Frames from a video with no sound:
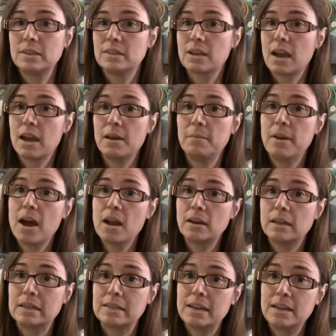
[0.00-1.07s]
as I am
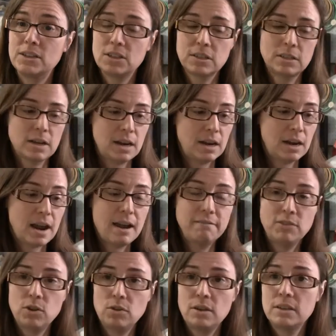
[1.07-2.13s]
not contagious and
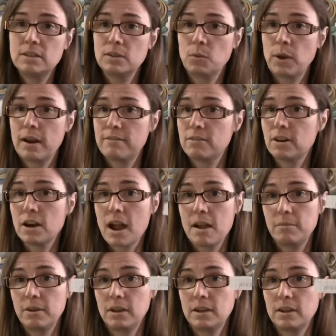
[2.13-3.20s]
have cooties and whatever,
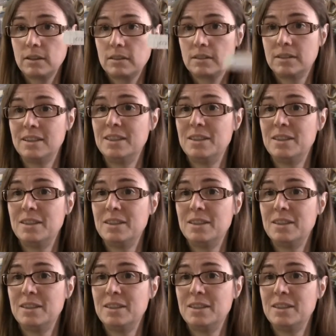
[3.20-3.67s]
I'm going to get this